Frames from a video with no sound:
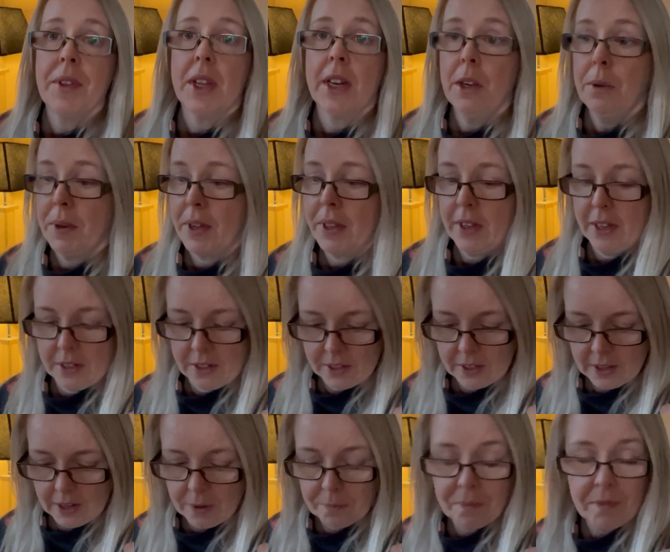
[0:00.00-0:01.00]
Anyway, that's
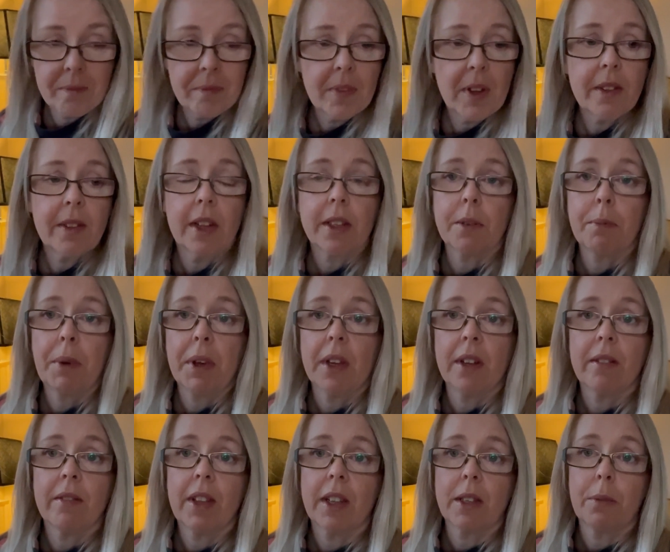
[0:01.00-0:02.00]
um that's my
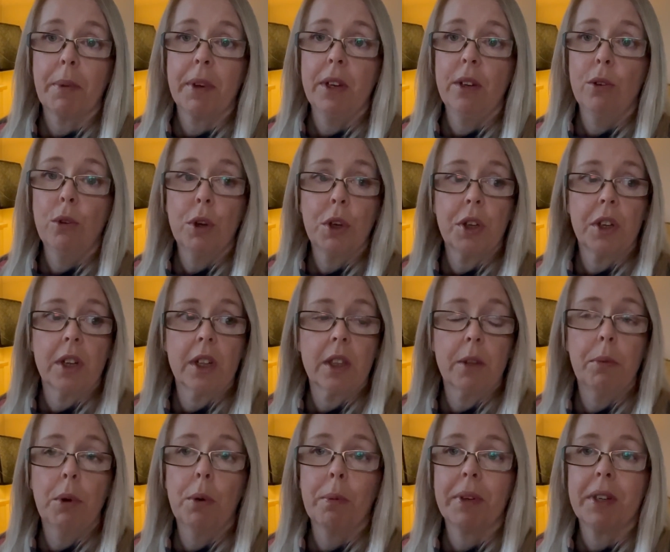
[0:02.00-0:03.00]
that's my notion at the
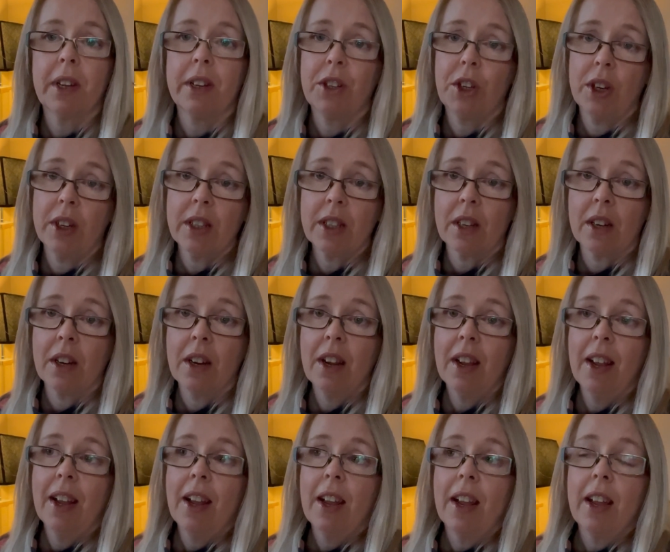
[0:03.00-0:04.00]
moment. And Jason,
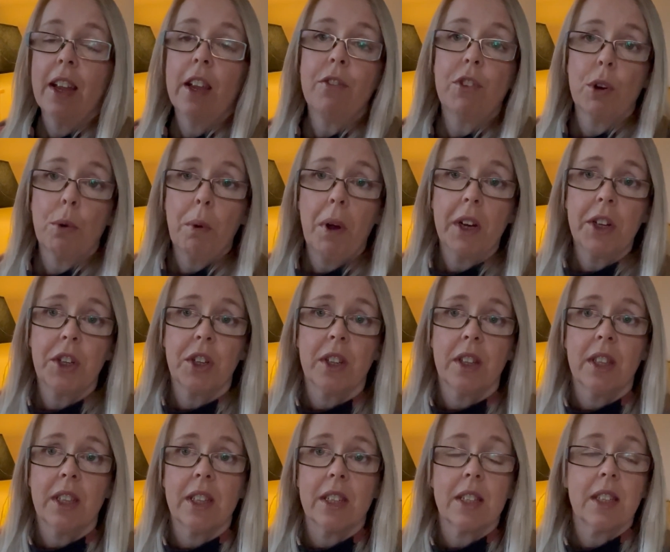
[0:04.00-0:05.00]
if you're watching
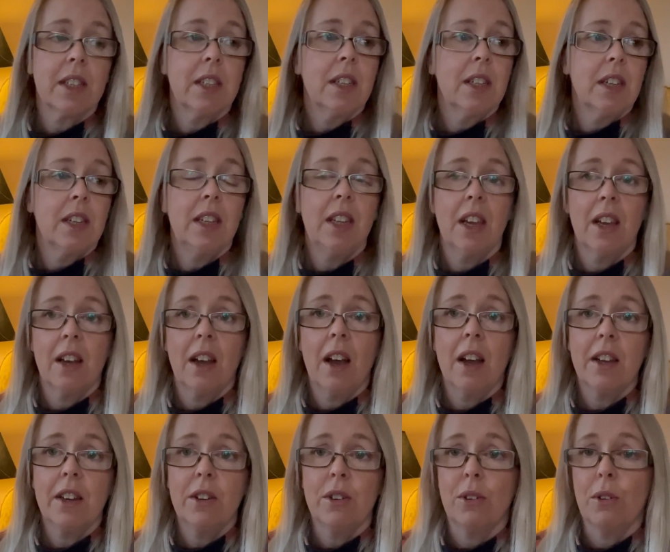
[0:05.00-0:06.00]
this, yeah,
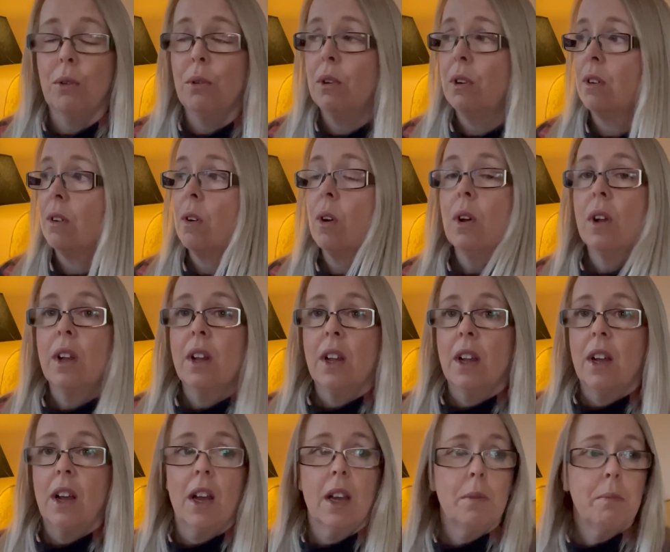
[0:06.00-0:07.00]
I know
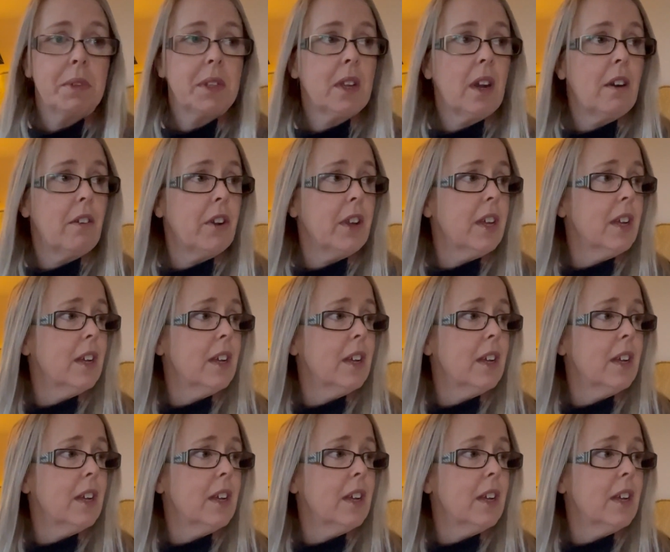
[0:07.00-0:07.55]
I'm sorry.